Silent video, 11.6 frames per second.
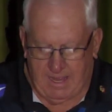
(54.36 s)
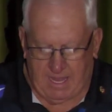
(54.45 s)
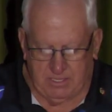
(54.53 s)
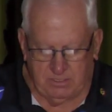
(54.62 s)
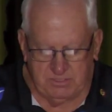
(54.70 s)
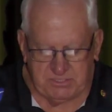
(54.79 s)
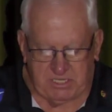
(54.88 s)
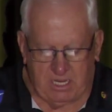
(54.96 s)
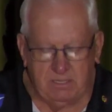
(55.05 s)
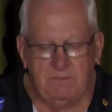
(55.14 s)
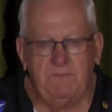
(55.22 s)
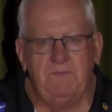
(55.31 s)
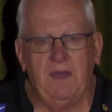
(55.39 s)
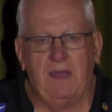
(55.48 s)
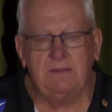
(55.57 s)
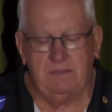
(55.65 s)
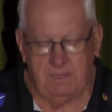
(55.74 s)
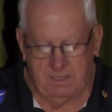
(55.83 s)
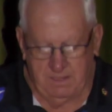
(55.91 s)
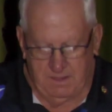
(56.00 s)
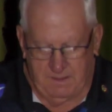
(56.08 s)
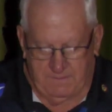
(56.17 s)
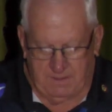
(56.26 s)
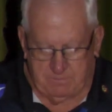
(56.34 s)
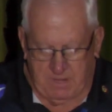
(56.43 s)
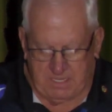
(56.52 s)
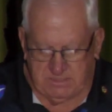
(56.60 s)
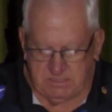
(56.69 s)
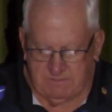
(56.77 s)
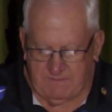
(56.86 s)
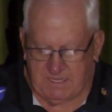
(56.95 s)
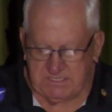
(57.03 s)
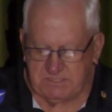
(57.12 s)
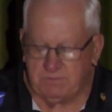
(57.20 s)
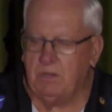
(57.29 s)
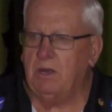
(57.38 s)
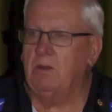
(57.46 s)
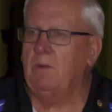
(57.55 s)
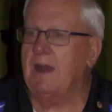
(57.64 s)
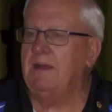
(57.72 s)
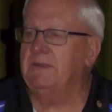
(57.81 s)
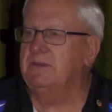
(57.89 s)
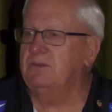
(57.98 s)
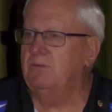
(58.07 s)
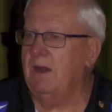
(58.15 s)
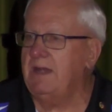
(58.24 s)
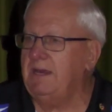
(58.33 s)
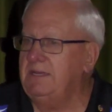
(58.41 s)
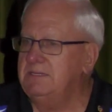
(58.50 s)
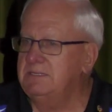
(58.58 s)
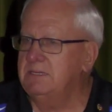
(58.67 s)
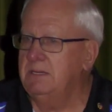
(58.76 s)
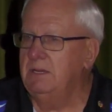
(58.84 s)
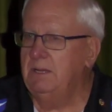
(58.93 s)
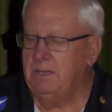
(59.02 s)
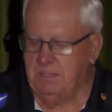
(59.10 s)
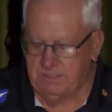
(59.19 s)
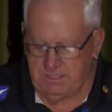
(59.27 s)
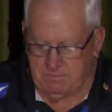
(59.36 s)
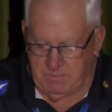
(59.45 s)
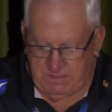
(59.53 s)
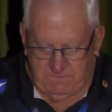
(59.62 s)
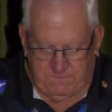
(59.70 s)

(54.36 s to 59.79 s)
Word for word: and also the fact that most of us were around the 20s to mid